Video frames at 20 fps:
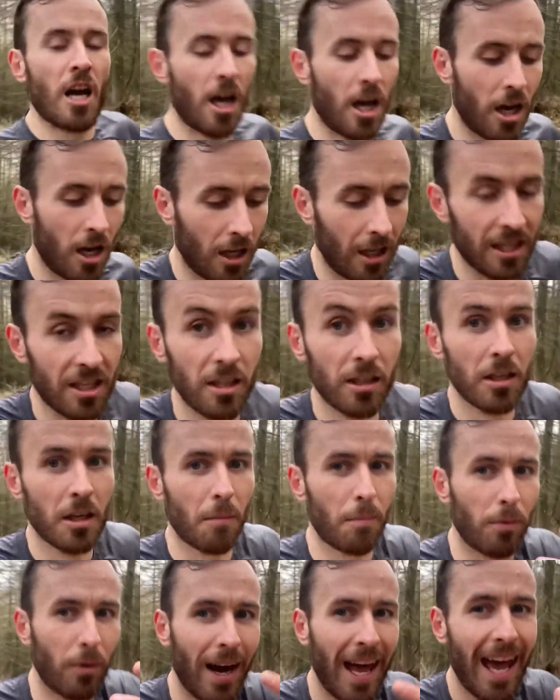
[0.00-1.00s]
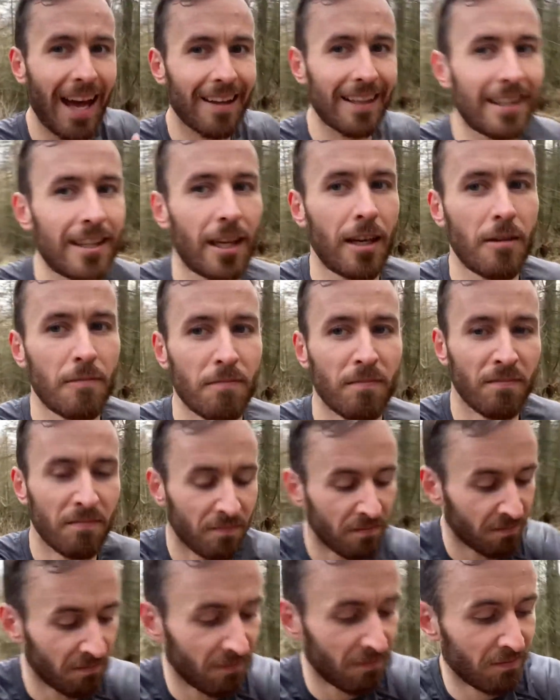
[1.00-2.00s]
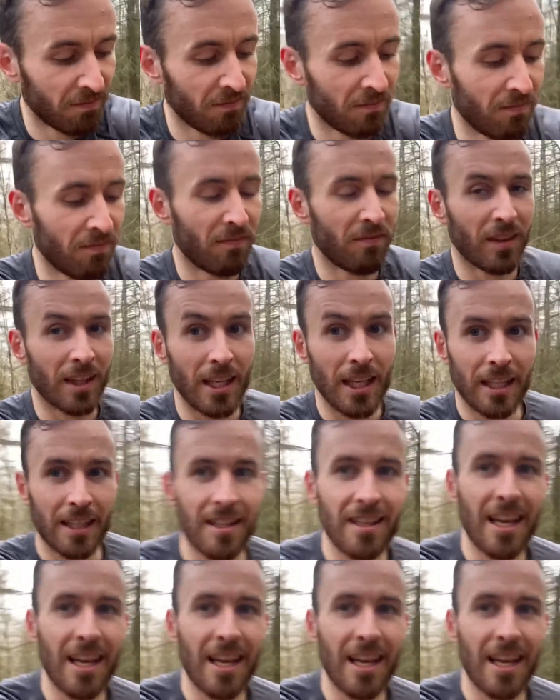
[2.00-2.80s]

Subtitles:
Listen to your breath. You can